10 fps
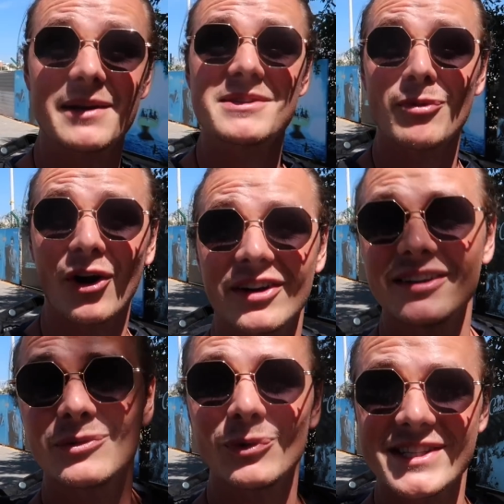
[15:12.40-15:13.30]
My name is
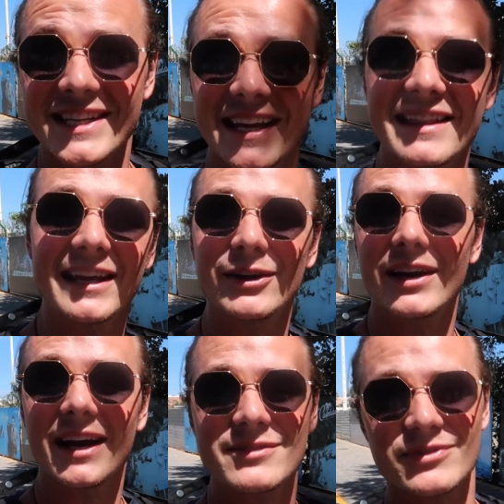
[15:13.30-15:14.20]
Martin. Once again, thank
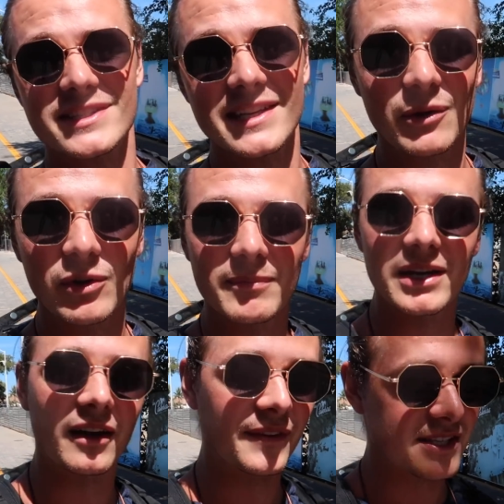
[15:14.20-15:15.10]
you guys for staying with
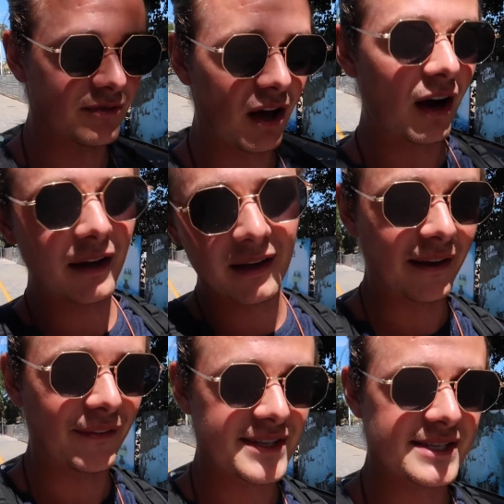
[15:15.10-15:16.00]
me on this vlog
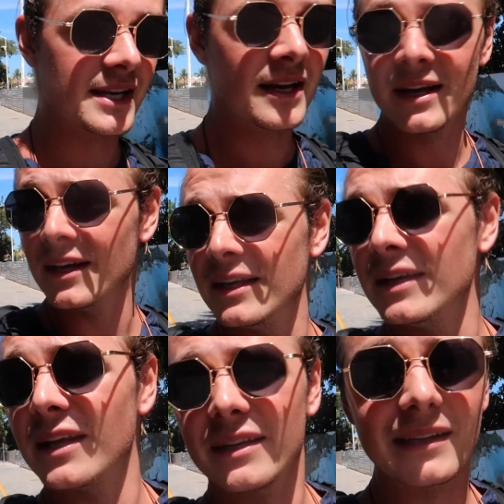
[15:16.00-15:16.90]
and this
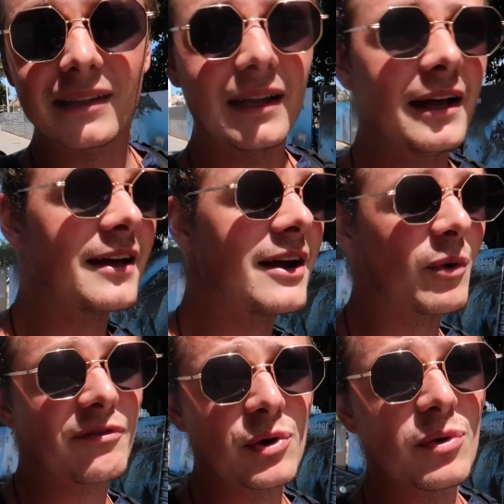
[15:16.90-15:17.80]
little
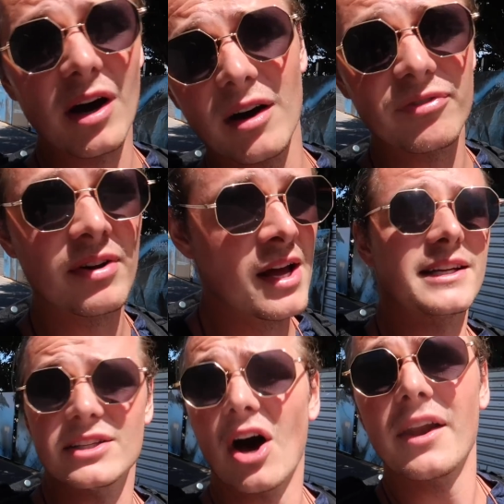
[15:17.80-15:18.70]
review of
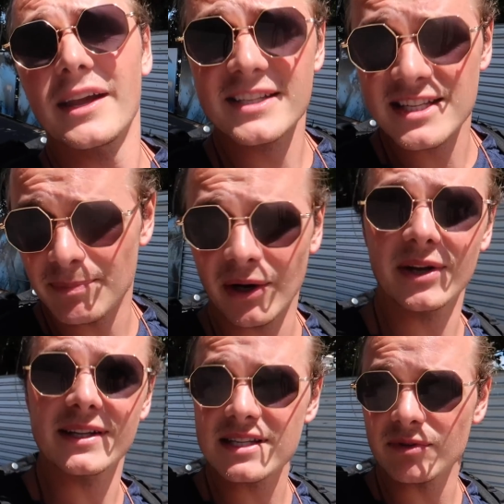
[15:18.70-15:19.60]
the yacht
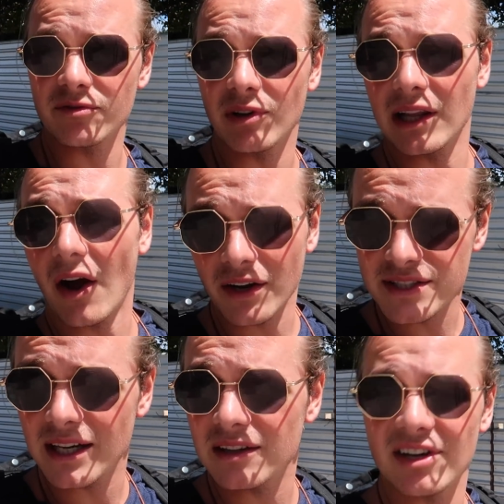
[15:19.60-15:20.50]
experience with
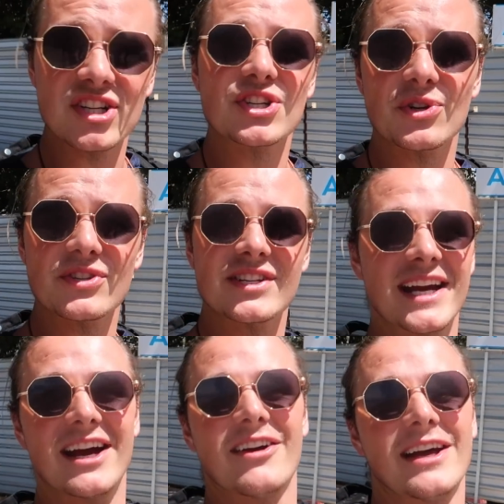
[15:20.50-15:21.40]
Vallarta Adventures
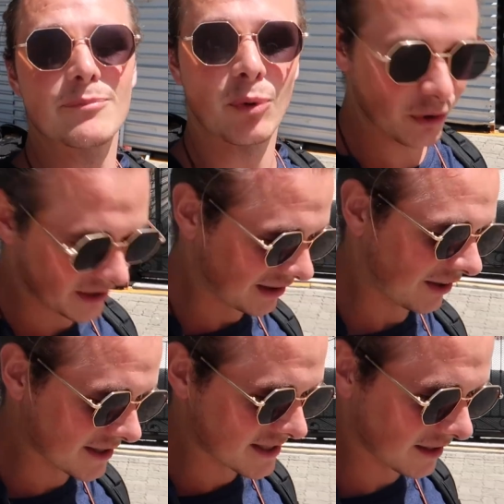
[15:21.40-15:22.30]
here in Puerto
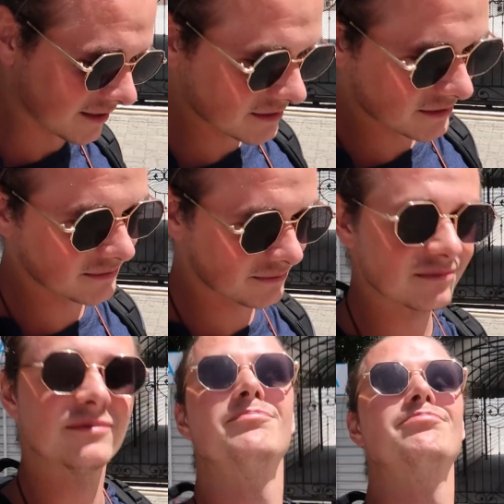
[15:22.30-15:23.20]
Vallarta,
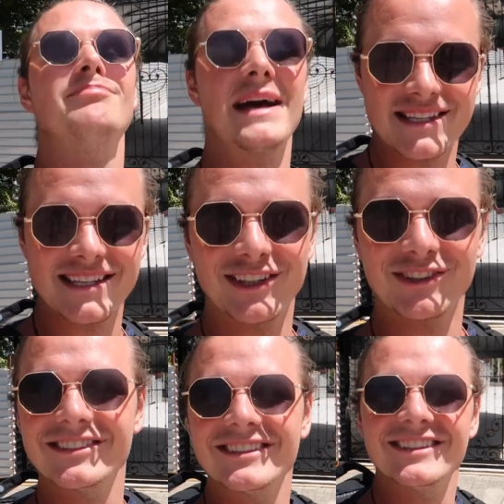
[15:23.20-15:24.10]
Mexico.